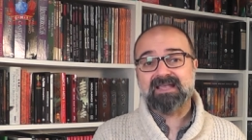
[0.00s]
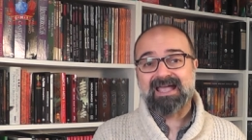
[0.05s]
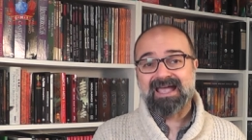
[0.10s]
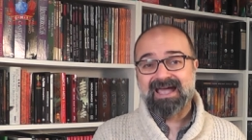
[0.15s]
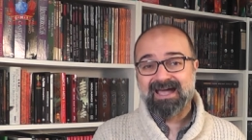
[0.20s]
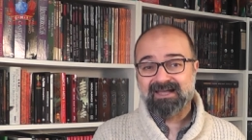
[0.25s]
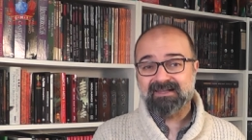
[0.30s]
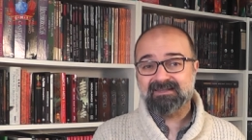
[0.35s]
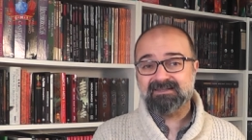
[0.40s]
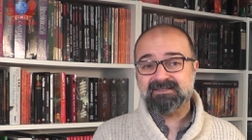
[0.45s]

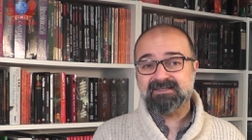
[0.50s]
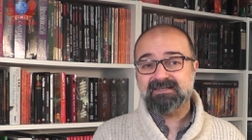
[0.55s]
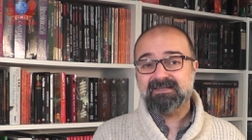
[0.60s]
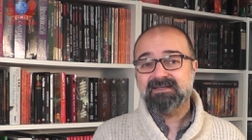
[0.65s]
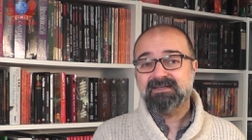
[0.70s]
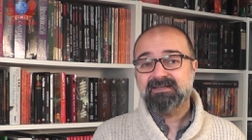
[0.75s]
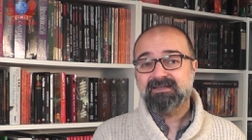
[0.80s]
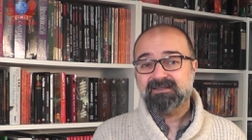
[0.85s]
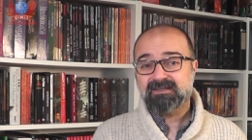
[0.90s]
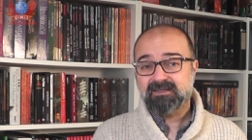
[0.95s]
and
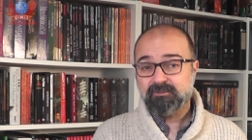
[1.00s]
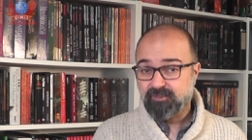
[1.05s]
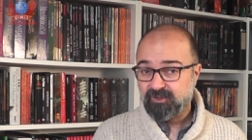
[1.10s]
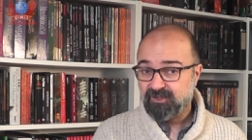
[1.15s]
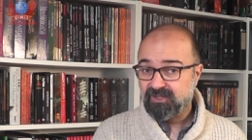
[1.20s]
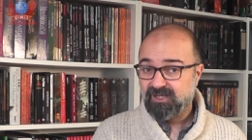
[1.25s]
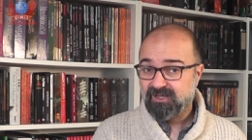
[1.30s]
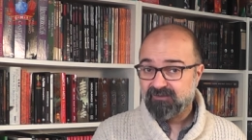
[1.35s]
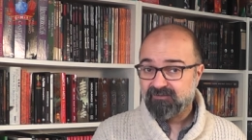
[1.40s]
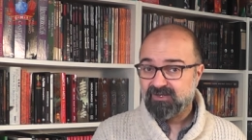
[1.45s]
the
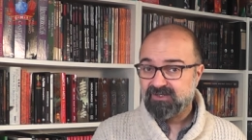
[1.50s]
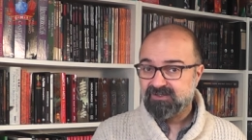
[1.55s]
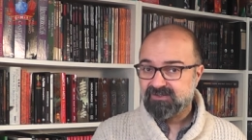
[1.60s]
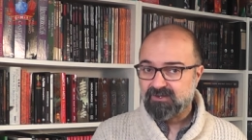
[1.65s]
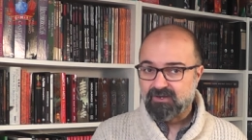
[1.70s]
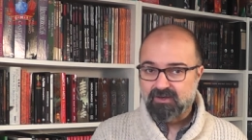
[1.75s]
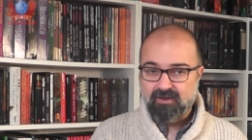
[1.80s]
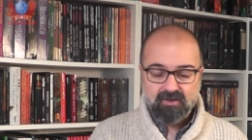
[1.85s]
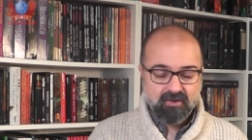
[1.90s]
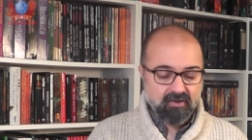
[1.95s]
PDF is
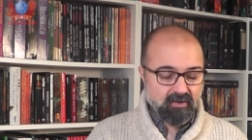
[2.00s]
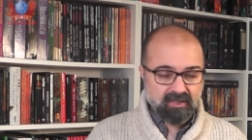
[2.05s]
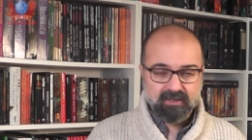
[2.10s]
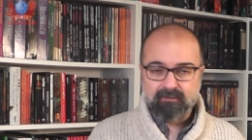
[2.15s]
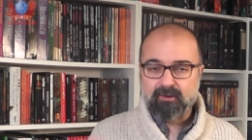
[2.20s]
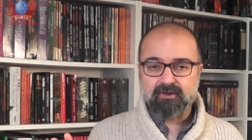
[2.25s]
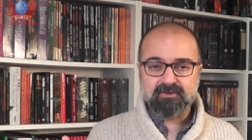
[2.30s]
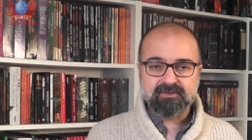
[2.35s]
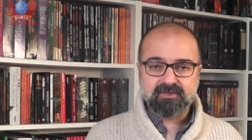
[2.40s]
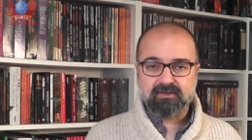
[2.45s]
all
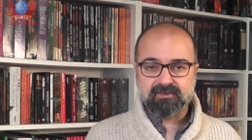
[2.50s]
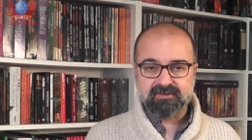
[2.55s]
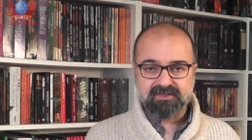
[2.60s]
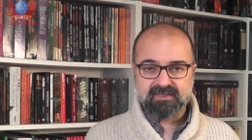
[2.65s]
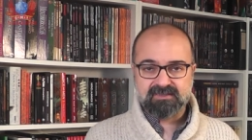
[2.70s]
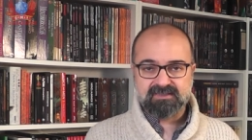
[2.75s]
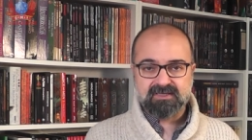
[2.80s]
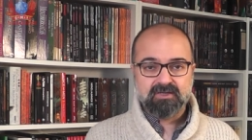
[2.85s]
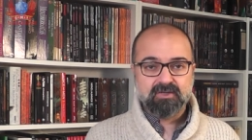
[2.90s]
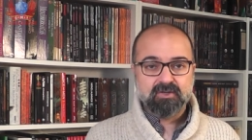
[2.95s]
about
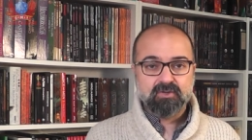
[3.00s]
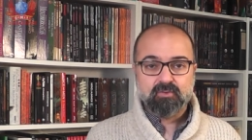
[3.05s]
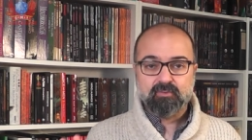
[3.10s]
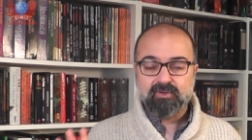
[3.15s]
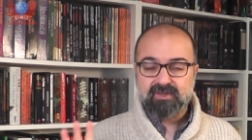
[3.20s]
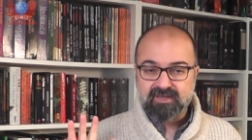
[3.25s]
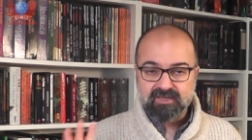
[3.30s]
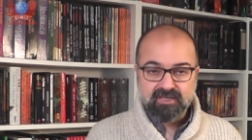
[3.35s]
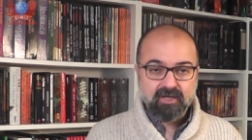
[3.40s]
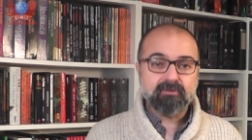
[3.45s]
content
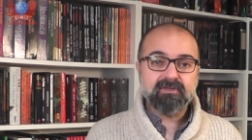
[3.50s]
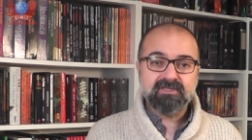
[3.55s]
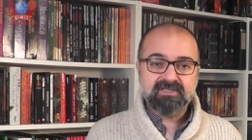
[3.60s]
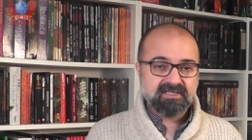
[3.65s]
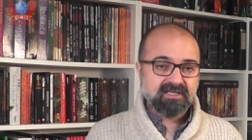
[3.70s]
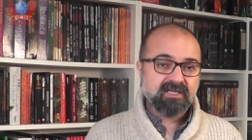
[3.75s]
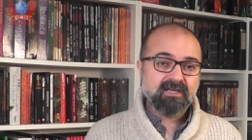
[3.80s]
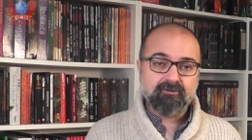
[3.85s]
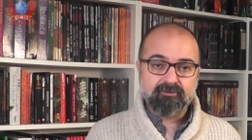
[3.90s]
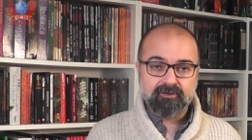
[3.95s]
with no
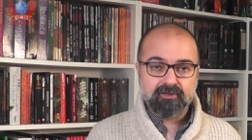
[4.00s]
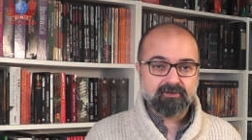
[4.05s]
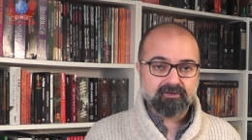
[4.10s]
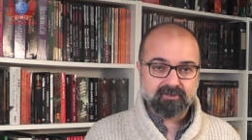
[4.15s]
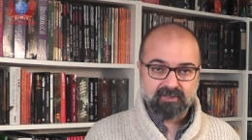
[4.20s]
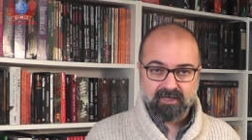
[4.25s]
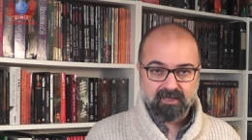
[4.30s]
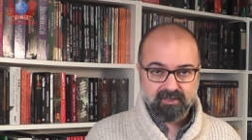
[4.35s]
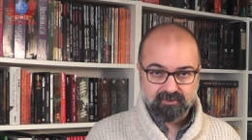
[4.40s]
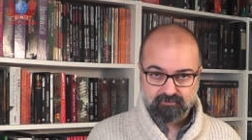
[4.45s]
interior
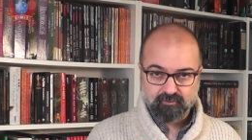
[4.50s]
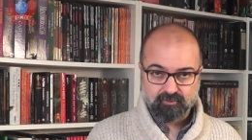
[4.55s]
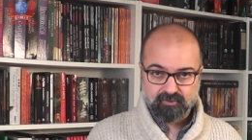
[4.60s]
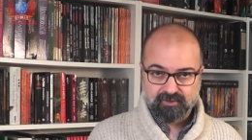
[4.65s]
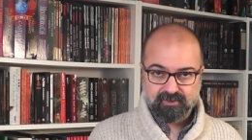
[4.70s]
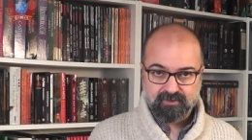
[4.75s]
artwork.